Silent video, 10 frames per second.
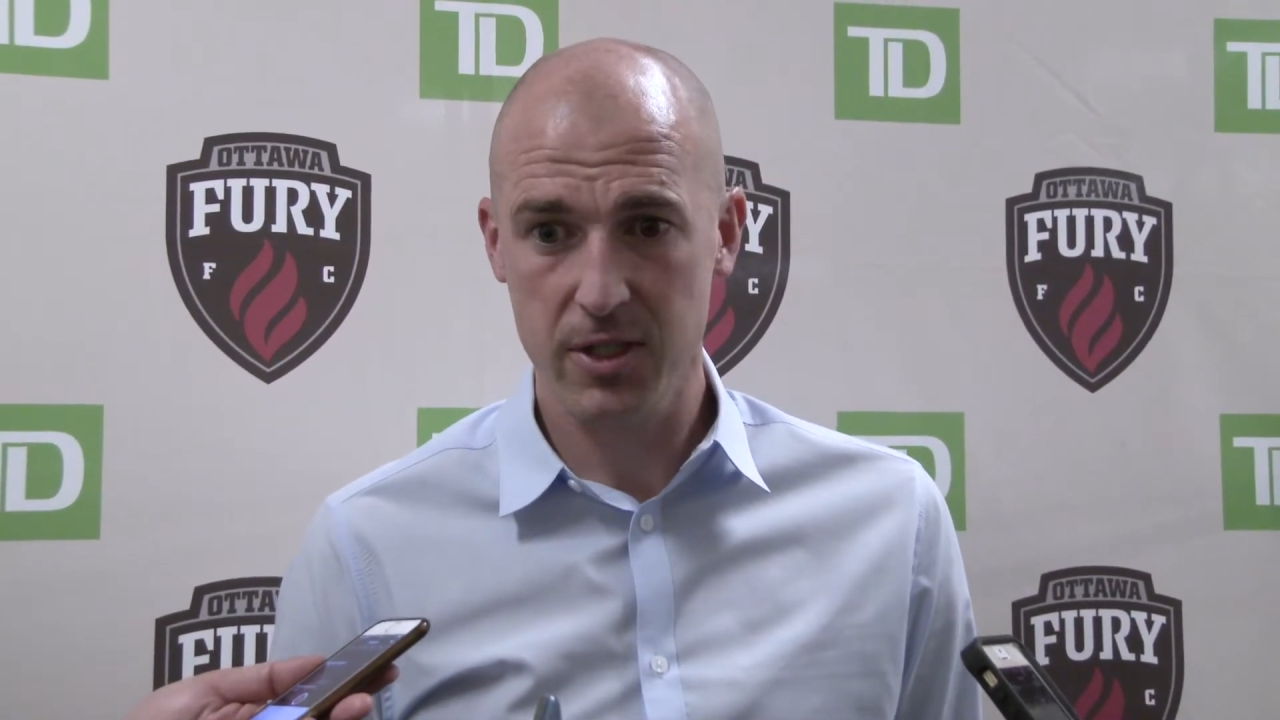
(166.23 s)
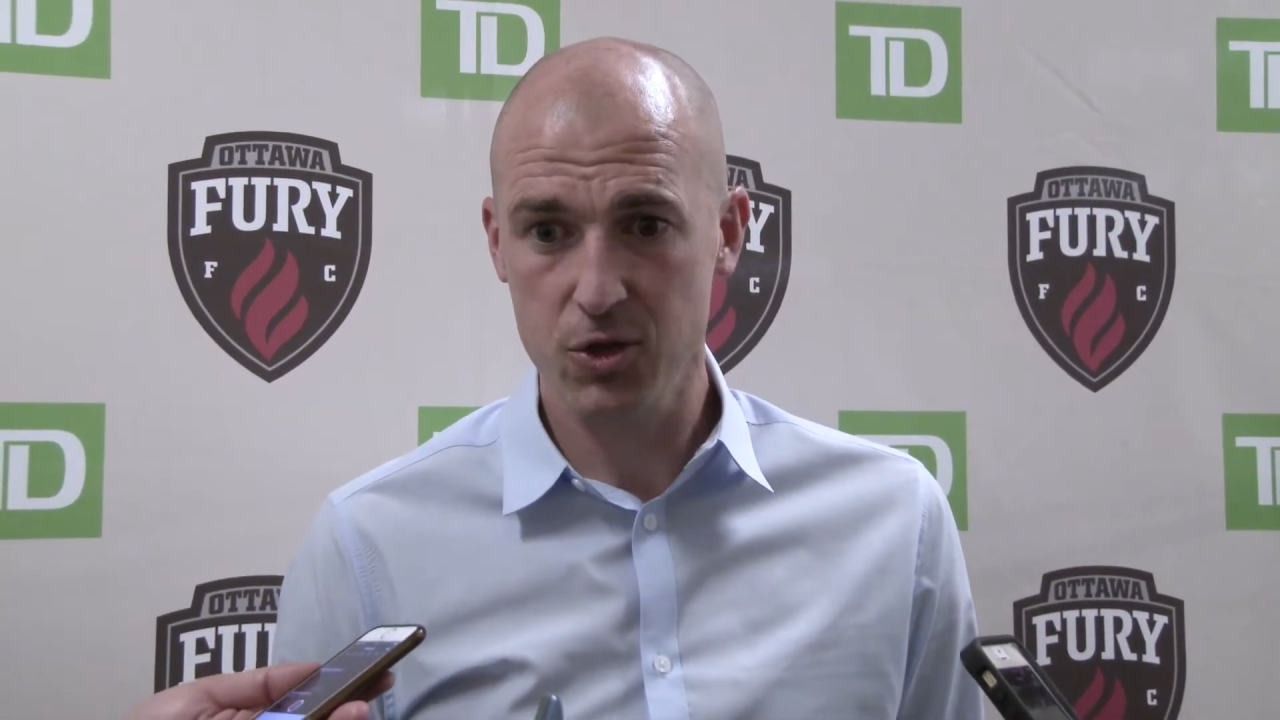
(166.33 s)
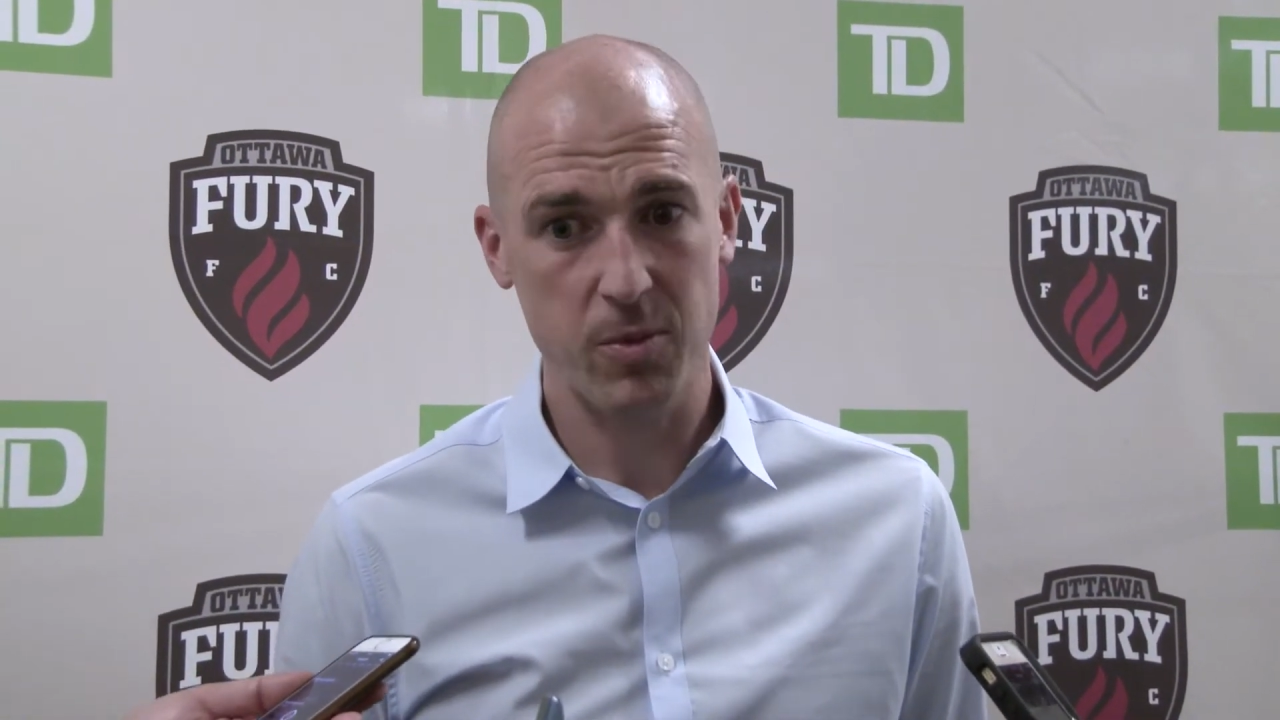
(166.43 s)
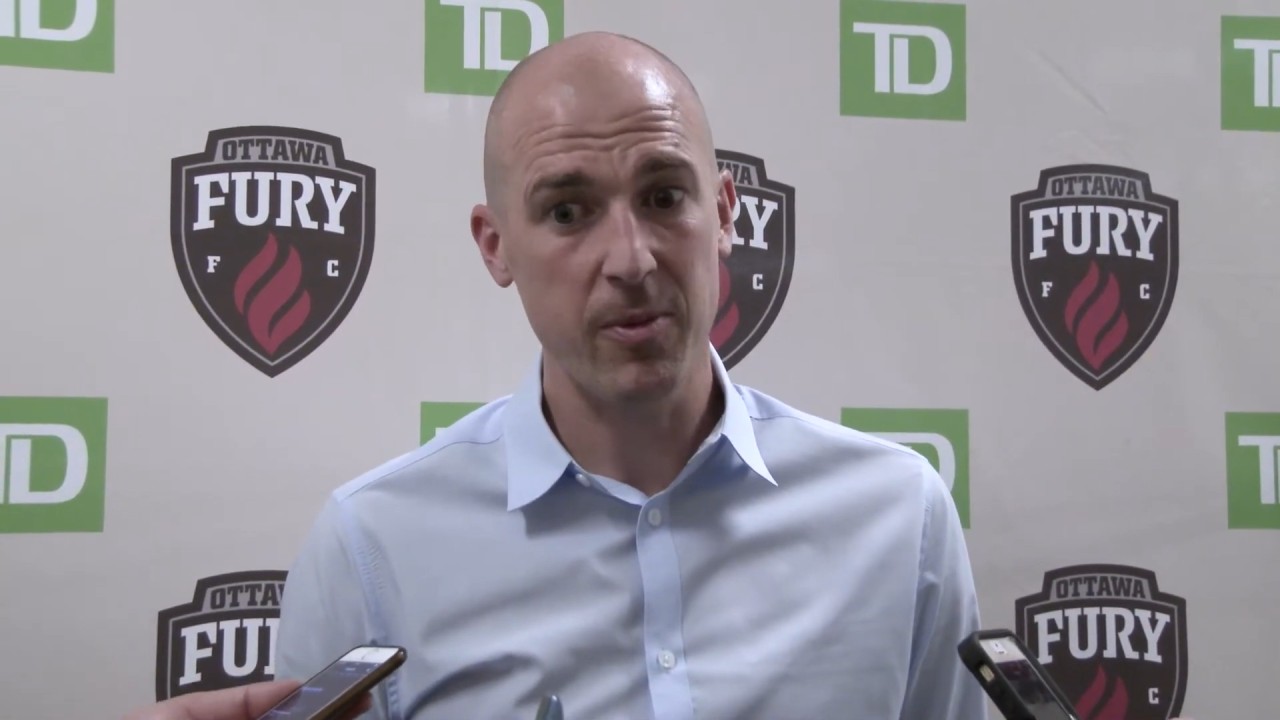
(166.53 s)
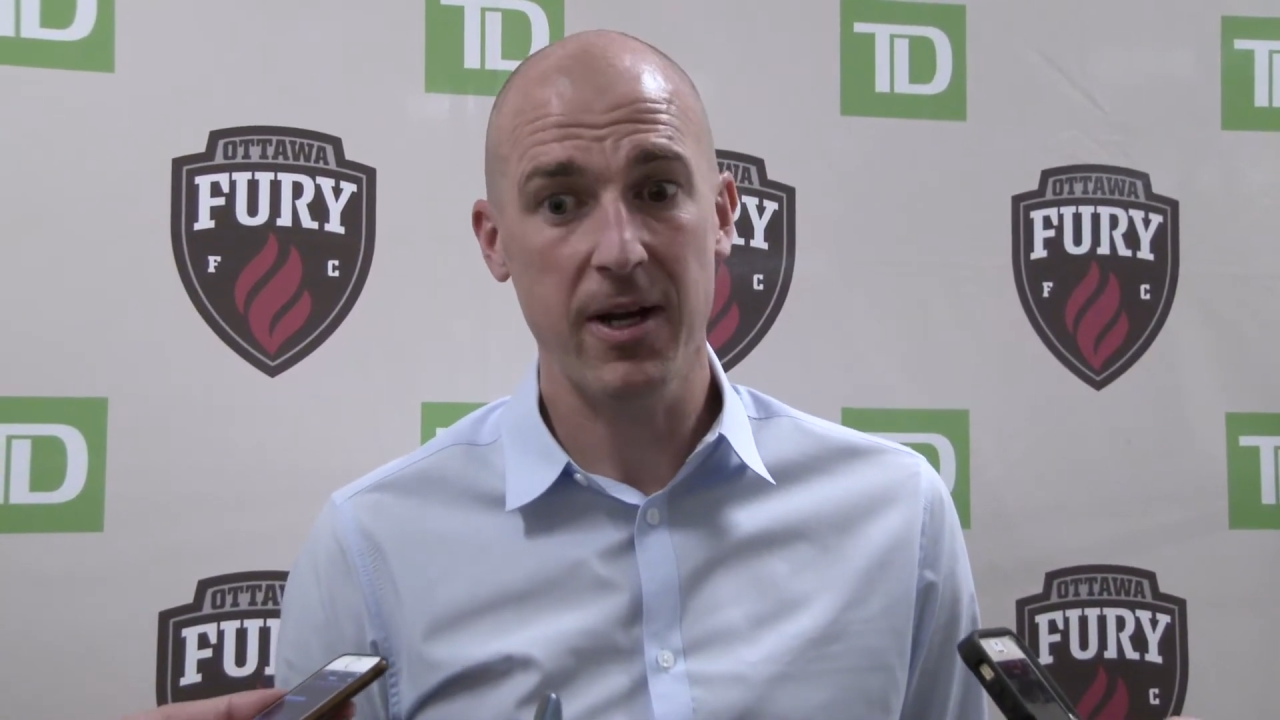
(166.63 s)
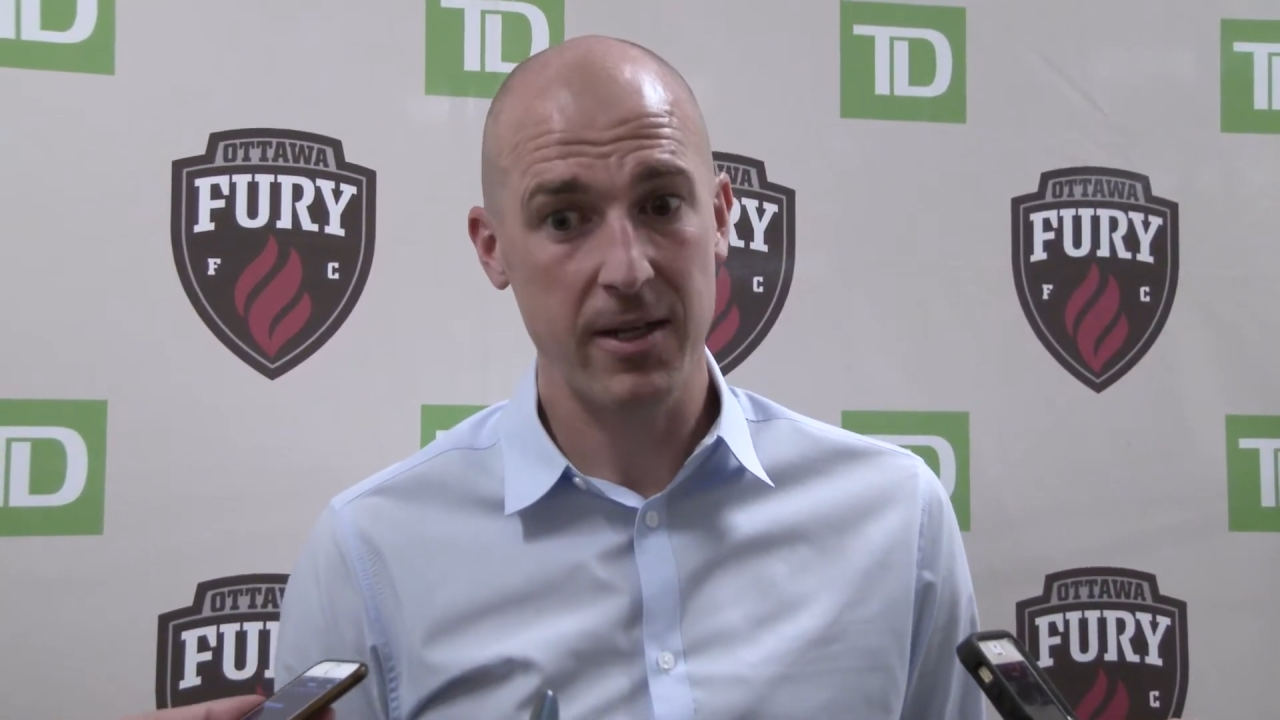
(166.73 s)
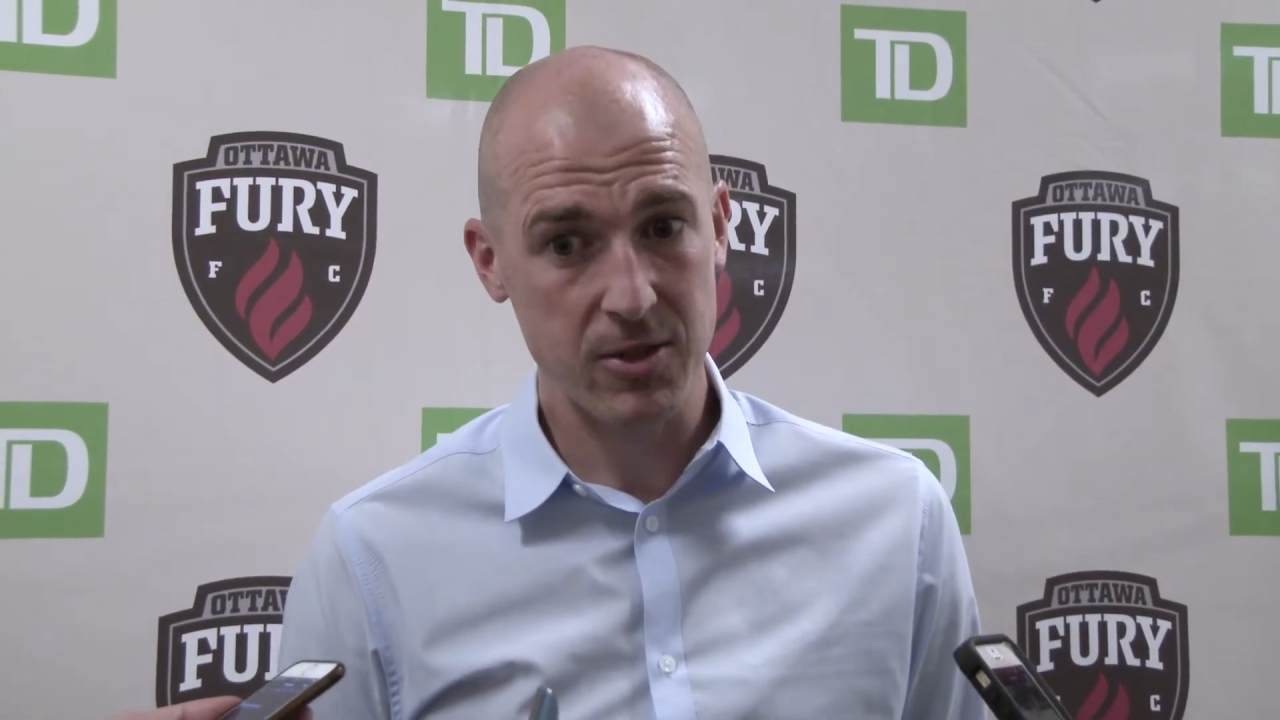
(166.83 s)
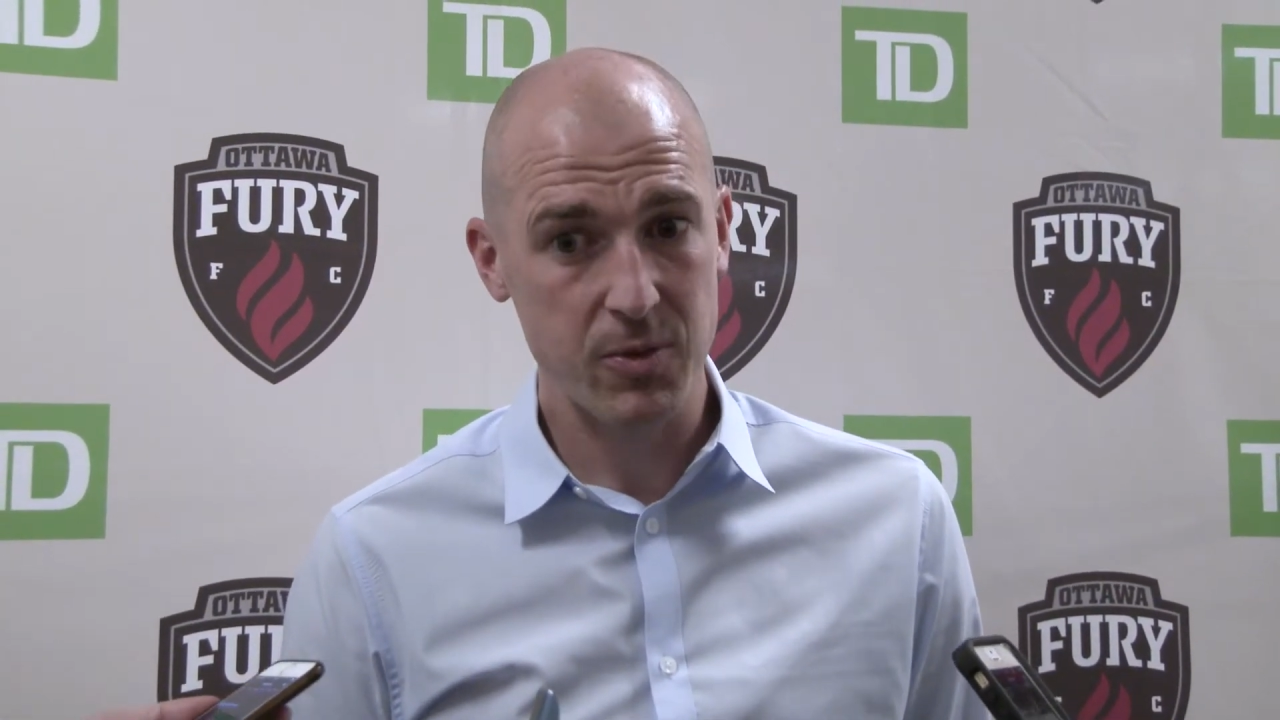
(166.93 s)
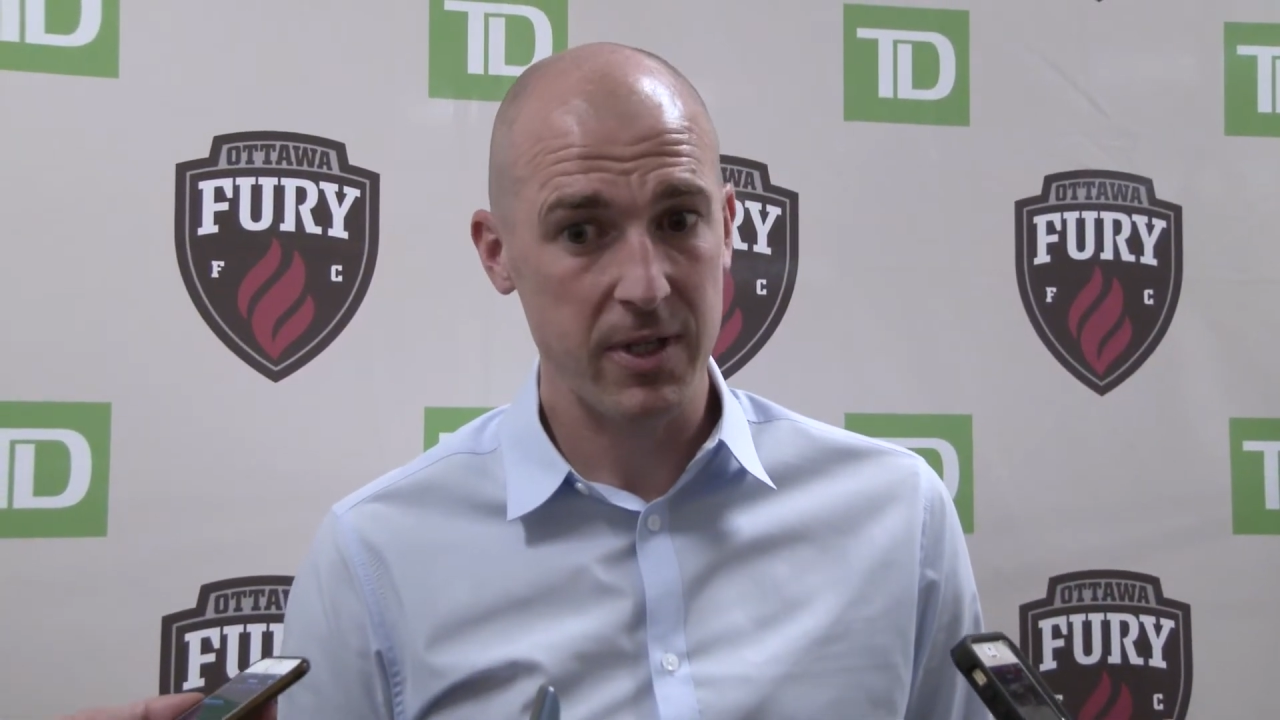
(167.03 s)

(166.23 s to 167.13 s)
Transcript: He should be back next